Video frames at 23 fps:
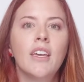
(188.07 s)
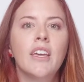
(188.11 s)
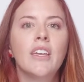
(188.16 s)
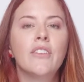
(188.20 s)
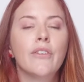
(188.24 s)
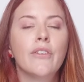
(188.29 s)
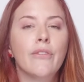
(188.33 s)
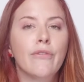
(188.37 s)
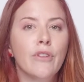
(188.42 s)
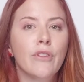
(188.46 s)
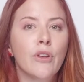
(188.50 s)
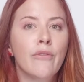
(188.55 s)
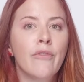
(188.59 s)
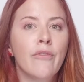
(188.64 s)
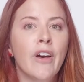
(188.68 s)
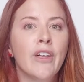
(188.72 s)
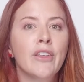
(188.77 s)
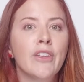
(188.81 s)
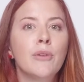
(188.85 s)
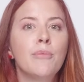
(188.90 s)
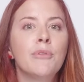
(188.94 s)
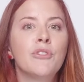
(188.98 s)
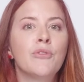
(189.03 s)
It's a float
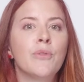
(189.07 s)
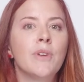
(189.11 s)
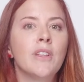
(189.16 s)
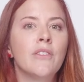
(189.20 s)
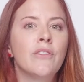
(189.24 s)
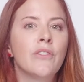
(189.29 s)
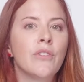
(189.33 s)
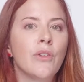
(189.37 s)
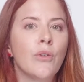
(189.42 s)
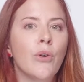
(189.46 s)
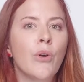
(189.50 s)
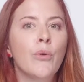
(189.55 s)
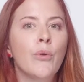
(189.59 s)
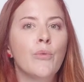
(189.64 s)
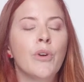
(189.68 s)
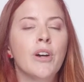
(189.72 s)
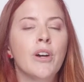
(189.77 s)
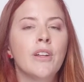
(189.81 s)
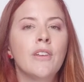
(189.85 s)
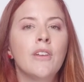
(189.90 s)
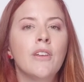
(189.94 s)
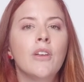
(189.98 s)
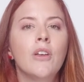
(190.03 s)
value between 0 and
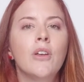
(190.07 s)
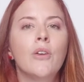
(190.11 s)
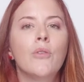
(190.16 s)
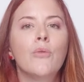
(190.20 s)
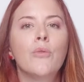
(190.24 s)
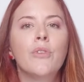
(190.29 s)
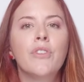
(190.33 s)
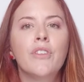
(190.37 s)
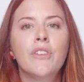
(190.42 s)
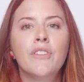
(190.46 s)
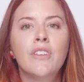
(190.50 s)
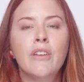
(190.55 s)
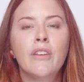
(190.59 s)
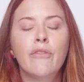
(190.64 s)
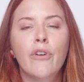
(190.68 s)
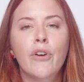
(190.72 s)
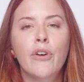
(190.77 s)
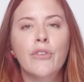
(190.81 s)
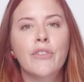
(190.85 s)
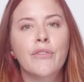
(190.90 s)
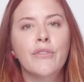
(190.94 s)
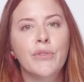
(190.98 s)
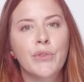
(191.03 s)
1 with a
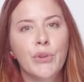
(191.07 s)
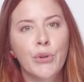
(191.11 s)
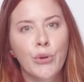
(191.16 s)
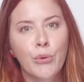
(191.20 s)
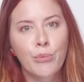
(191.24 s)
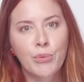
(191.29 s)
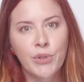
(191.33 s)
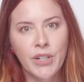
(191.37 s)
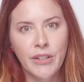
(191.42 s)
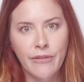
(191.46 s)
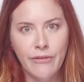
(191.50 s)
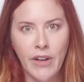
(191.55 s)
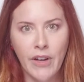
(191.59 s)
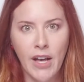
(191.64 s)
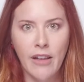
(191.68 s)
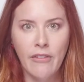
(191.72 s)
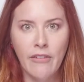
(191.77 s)
default of 0.5.